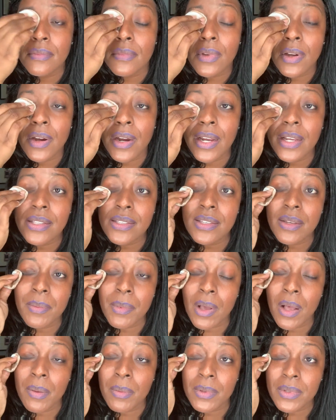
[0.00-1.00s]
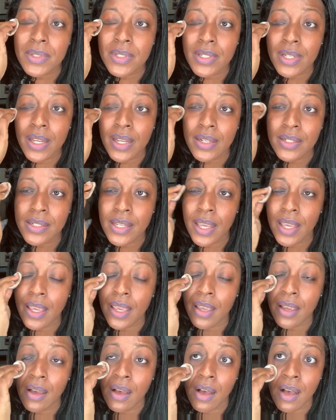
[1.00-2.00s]
All right, so I'm almost done
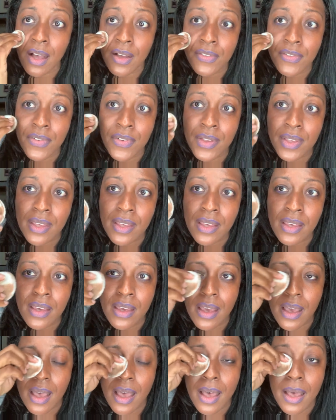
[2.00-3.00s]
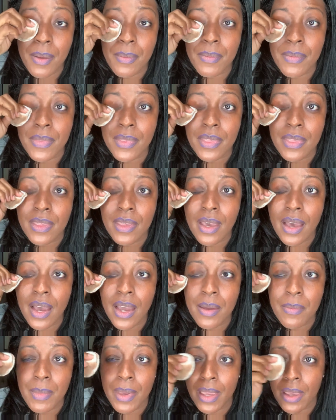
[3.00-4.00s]
taking off the eye
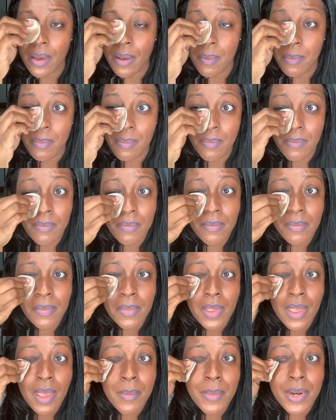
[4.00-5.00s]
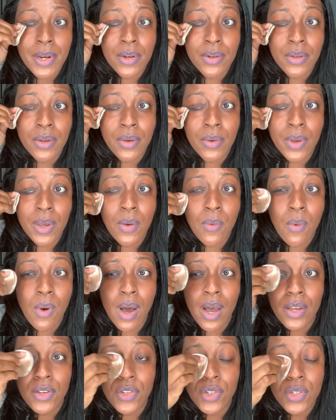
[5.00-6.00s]
makeup. I'm gonna do a quick
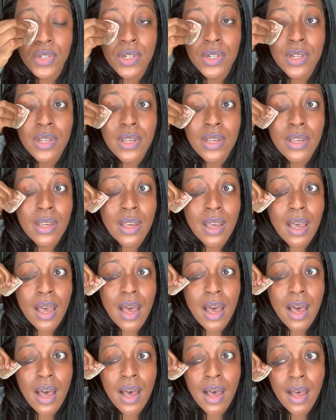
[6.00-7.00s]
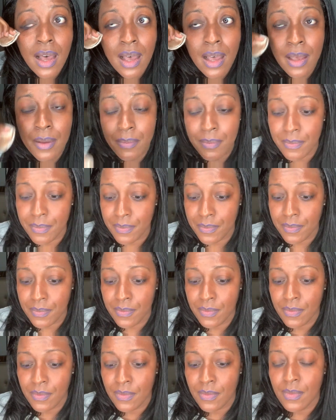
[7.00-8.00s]
wash
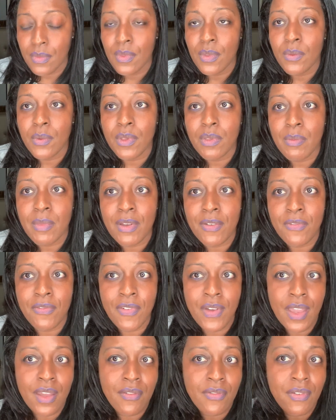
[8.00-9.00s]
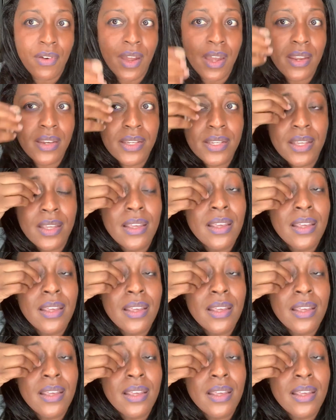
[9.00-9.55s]
with my favorite.